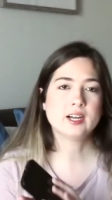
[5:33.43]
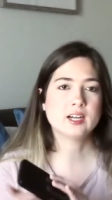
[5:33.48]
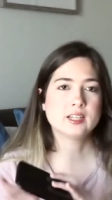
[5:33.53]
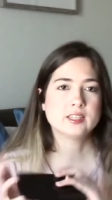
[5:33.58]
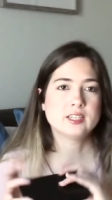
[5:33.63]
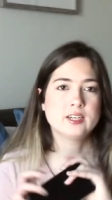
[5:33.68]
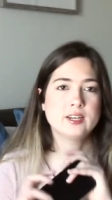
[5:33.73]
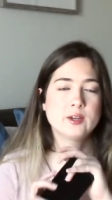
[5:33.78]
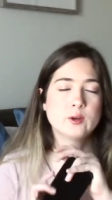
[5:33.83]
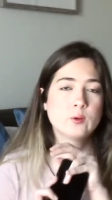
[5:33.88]
got
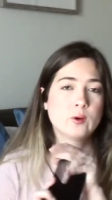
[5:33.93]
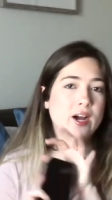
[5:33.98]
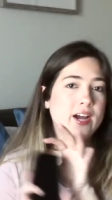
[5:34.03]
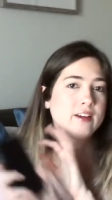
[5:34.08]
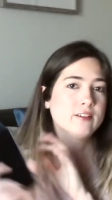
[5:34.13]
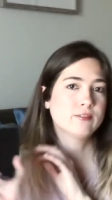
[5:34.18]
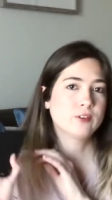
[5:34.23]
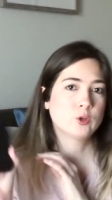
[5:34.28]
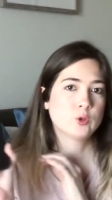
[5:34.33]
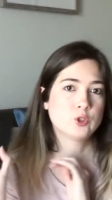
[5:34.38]
the new
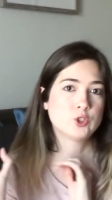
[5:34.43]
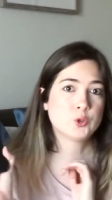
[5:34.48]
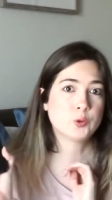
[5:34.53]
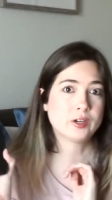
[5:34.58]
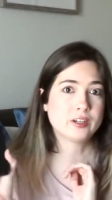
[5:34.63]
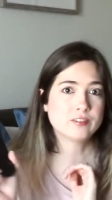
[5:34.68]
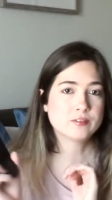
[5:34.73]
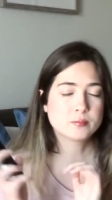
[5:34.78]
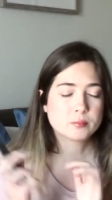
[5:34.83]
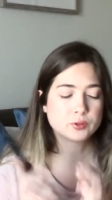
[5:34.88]
iPhone
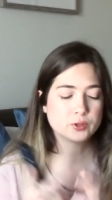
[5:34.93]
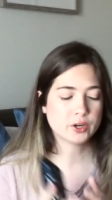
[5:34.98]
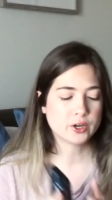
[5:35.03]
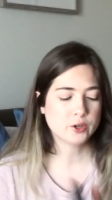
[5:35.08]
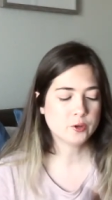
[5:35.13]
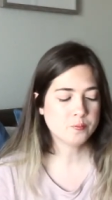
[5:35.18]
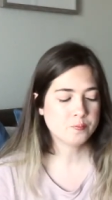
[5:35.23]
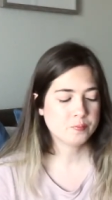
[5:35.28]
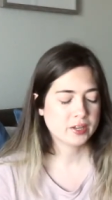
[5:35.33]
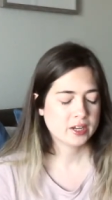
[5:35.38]
12
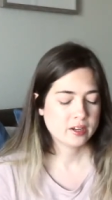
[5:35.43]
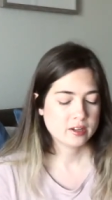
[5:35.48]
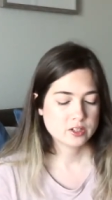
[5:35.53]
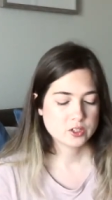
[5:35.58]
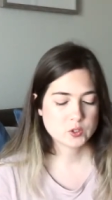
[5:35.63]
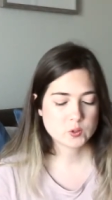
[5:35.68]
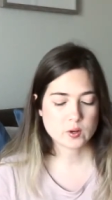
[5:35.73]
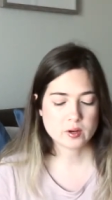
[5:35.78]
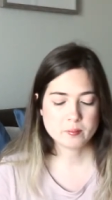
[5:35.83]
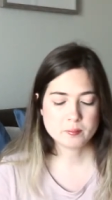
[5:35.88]
Pro,
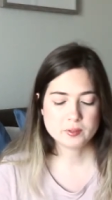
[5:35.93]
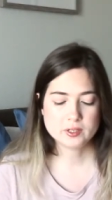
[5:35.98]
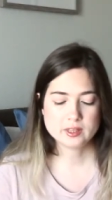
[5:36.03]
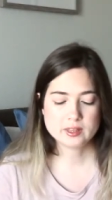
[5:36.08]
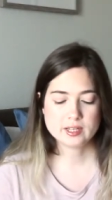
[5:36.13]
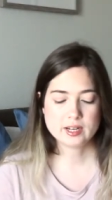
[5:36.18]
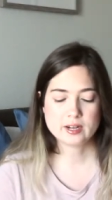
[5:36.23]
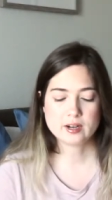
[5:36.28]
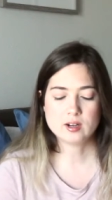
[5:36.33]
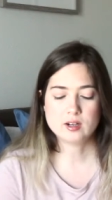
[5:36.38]
so I put
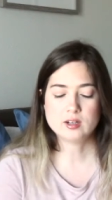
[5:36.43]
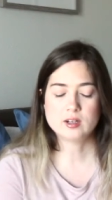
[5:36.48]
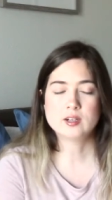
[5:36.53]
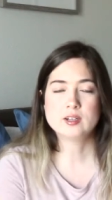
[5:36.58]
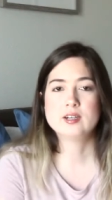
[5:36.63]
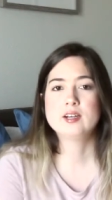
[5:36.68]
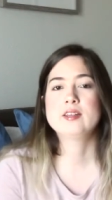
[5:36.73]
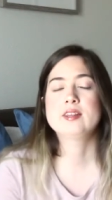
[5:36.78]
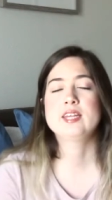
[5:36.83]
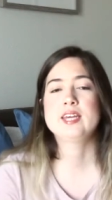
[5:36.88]
that
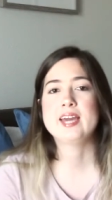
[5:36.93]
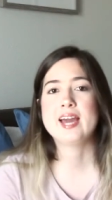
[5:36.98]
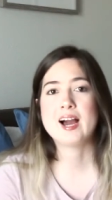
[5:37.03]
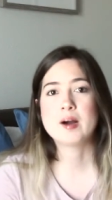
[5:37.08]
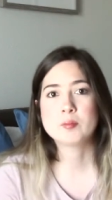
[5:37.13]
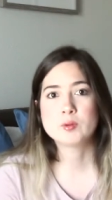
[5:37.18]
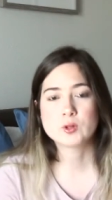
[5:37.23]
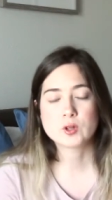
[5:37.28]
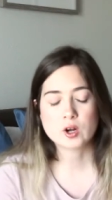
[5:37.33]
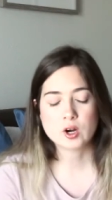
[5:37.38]
on the
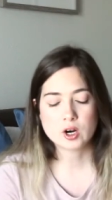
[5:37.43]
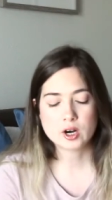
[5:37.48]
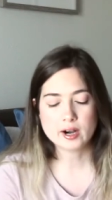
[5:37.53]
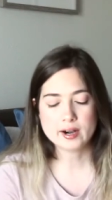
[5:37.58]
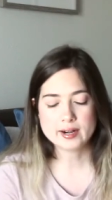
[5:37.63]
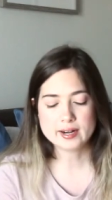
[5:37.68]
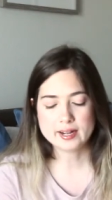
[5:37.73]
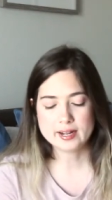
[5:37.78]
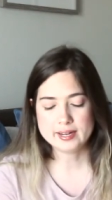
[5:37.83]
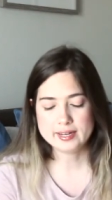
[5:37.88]
Apple
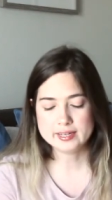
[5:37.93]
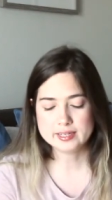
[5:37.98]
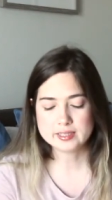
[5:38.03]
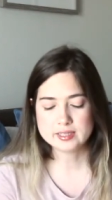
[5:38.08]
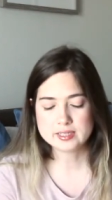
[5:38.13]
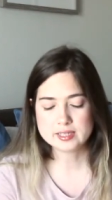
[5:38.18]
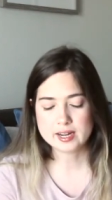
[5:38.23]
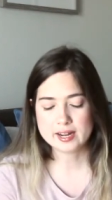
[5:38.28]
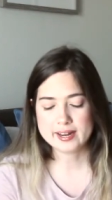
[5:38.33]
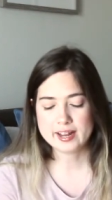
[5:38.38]
card,
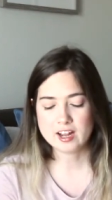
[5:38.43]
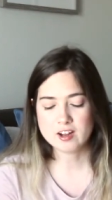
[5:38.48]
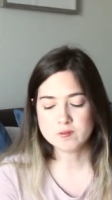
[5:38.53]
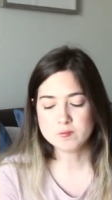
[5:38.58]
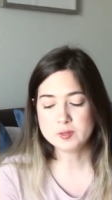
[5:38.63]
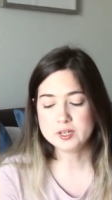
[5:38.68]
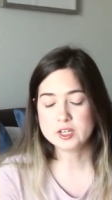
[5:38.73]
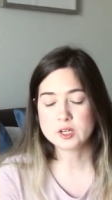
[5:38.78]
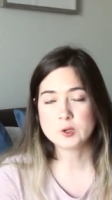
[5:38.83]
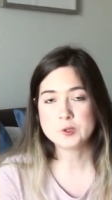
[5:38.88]
and I have
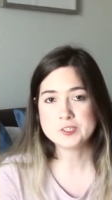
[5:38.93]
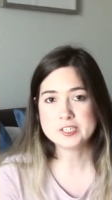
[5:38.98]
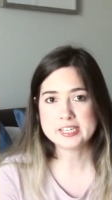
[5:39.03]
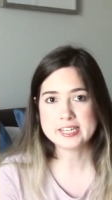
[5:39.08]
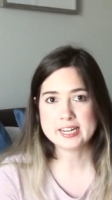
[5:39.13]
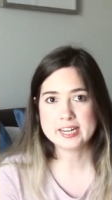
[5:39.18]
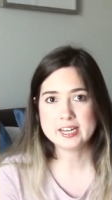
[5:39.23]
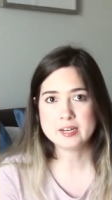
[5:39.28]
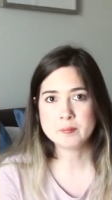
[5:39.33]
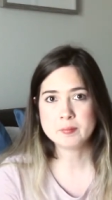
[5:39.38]
been using
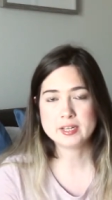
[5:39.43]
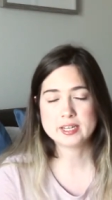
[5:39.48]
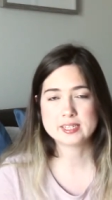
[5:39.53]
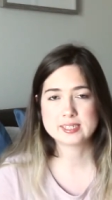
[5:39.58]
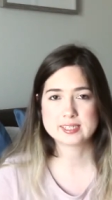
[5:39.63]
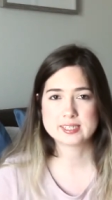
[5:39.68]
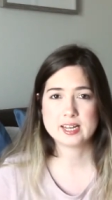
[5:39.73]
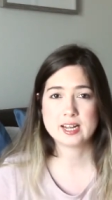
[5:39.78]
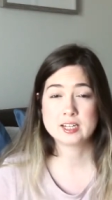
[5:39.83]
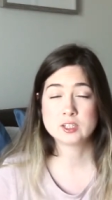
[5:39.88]
it
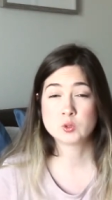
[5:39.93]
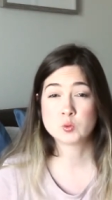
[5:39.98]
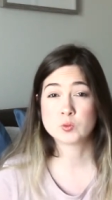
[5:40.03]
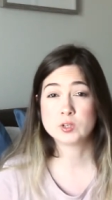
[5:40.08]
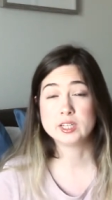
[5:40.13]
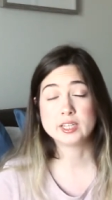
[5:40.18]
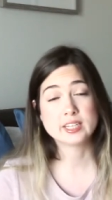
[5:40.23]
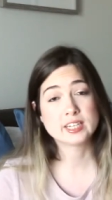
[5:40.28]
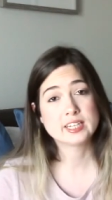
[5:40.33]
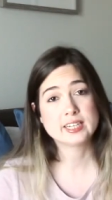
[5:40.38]
because it has
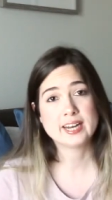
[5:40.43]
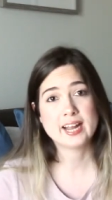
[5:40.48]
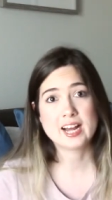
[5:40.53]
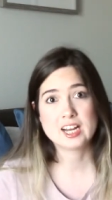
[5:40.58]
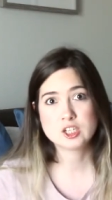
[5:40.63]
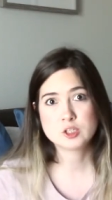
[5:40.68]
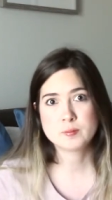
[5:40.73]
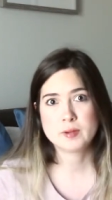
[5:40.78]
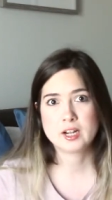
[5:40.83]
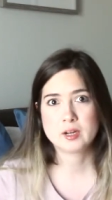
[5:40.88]
really good
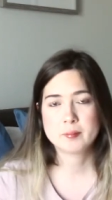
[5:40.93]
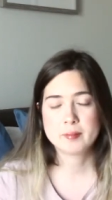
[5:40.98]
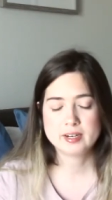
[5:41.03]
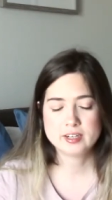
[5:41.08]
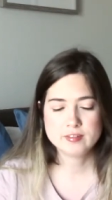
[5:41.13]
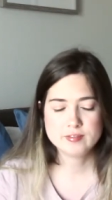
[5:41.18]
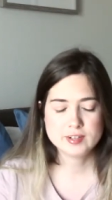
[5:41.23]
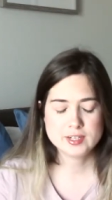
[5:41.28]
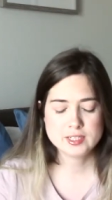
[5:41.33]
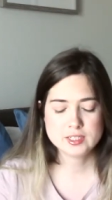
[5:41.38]
cashback
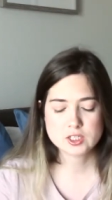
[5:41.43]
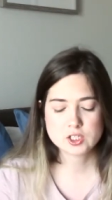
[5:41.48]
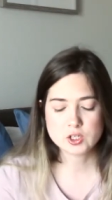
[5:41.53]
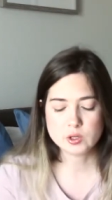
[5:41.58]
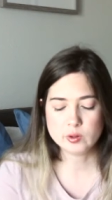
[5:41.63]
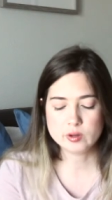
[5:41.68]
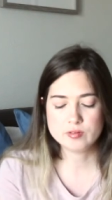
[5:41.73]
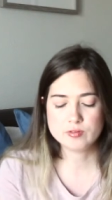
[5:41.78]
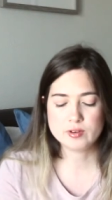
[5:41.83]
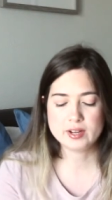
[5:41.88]
benefits.
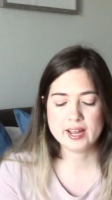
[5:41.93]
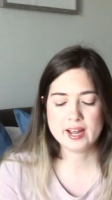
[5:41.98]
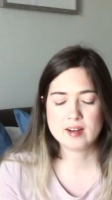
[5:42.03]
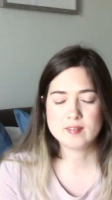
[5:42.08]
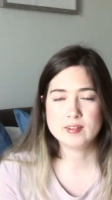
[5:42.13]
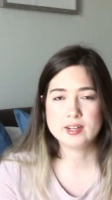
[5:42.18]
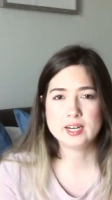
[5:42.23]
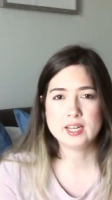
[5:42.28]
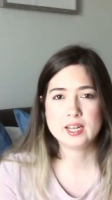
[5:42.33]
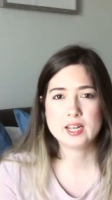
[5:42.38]
So if we
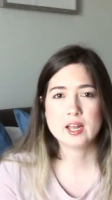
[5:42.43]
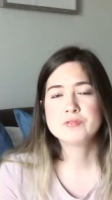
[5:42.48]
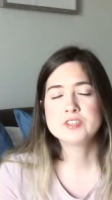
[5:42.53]
have any